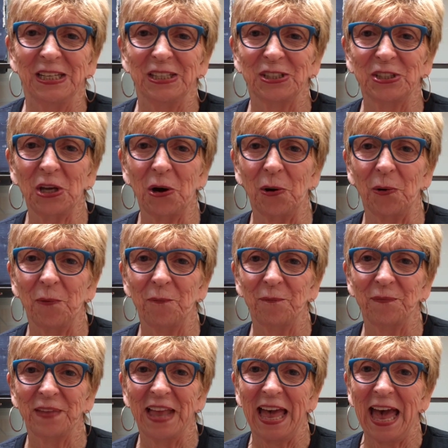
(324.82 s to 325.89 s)
So,
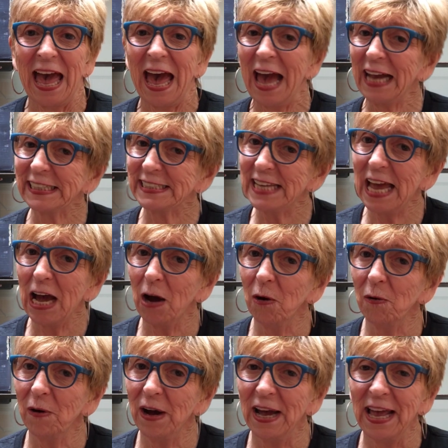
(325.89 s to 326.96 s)
act
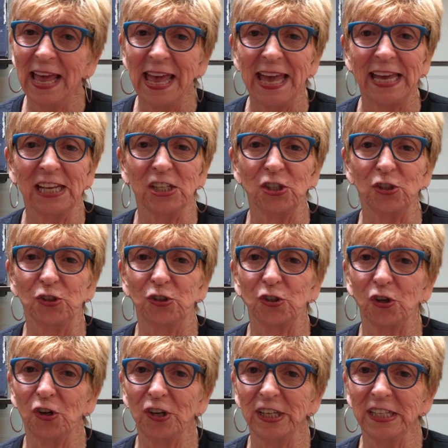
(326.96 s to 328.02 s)
now and
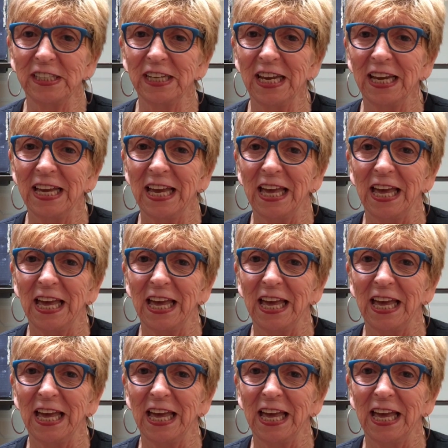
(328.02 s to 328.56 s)
join